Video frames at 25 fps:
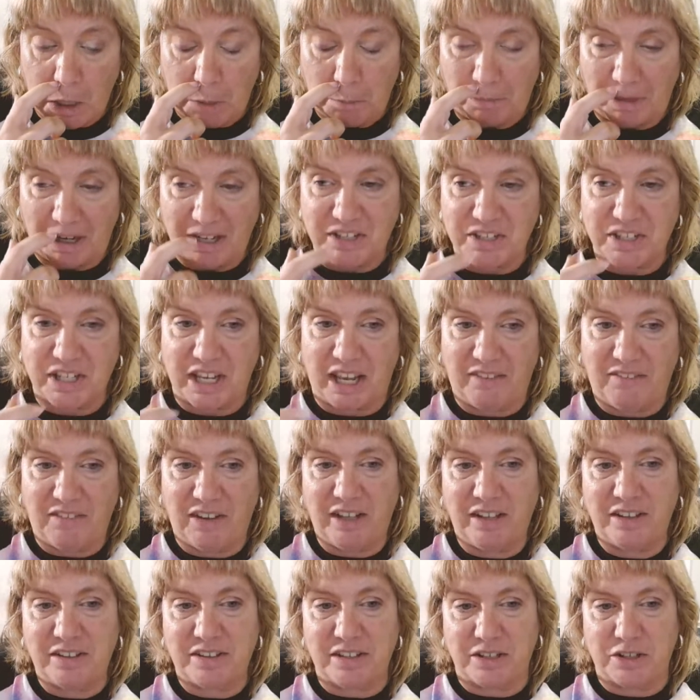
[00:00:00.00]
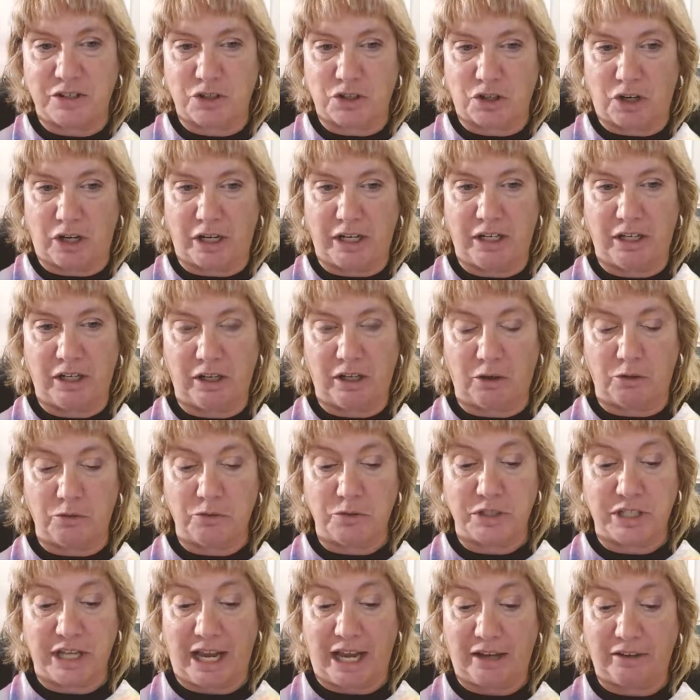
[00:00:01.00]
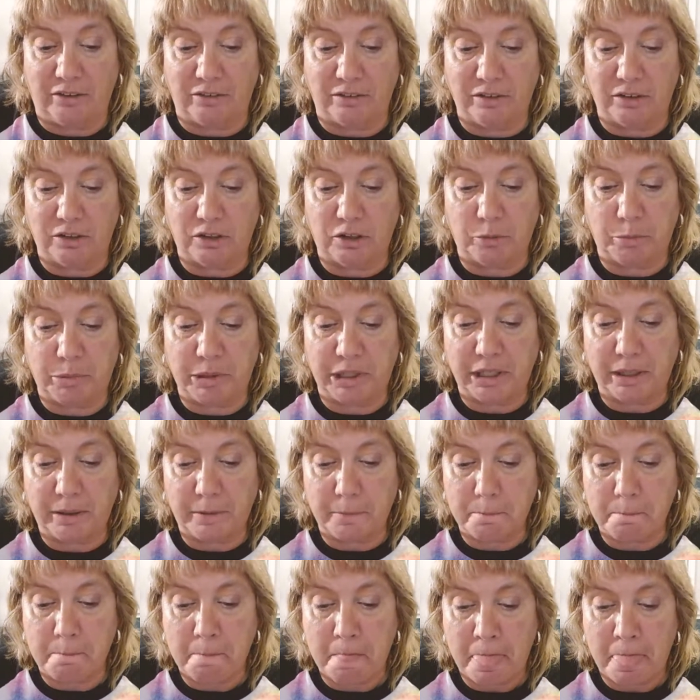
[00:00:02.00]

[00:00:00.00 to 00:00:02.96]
My savings is starting to go down a little bit.